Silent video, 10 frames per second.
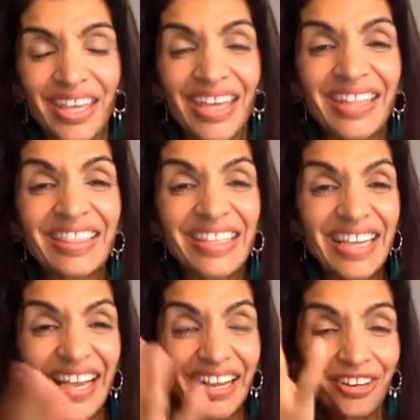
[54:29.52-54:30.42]
In
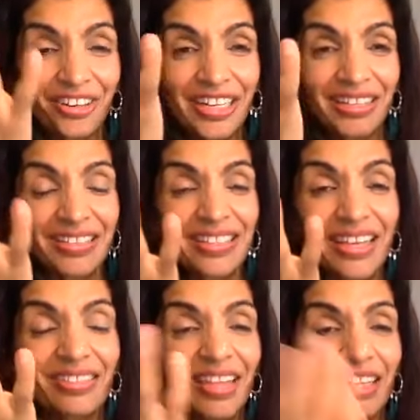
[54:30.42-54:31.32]
the areas
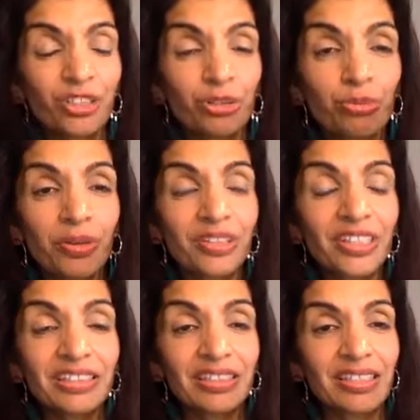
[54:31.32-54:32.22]
that you're
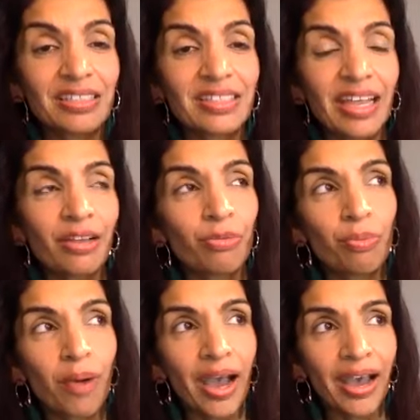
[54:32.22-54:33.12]
willing to say,
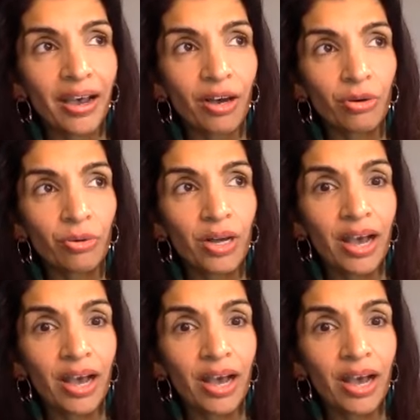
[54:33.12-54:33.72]
wow,